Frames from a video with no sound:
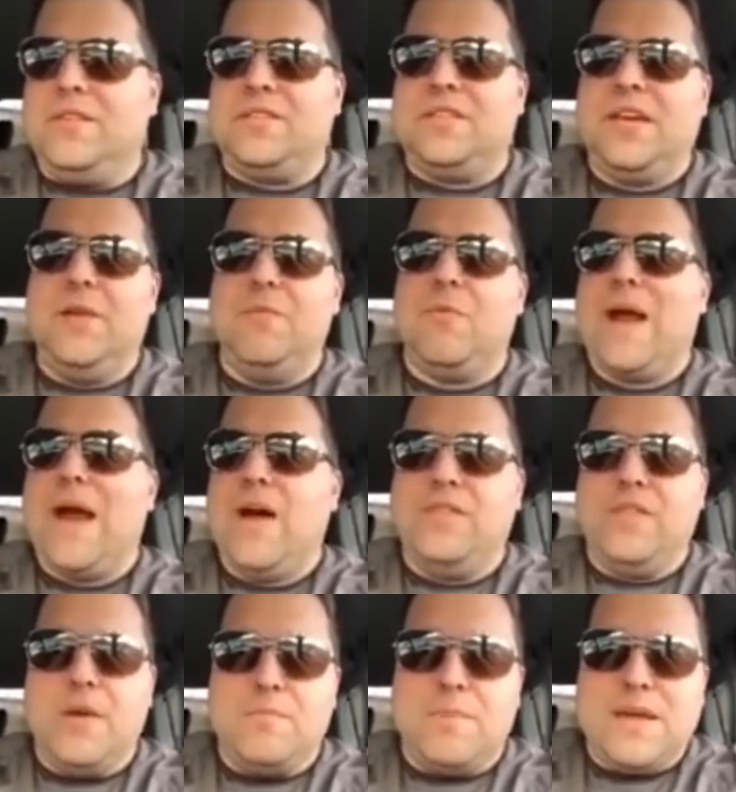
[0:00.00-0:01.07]
the team
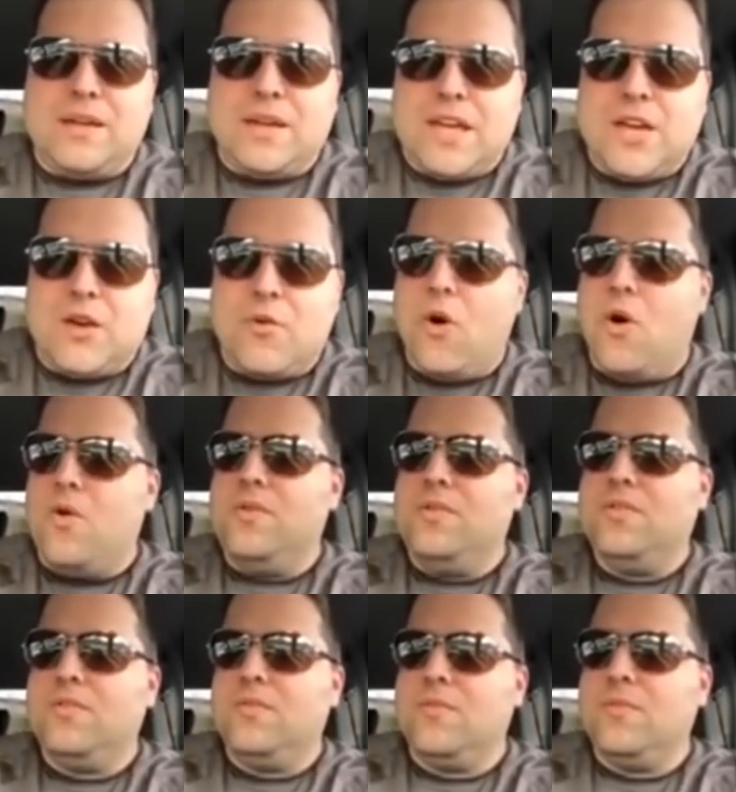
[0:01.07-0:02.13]
around them being equal,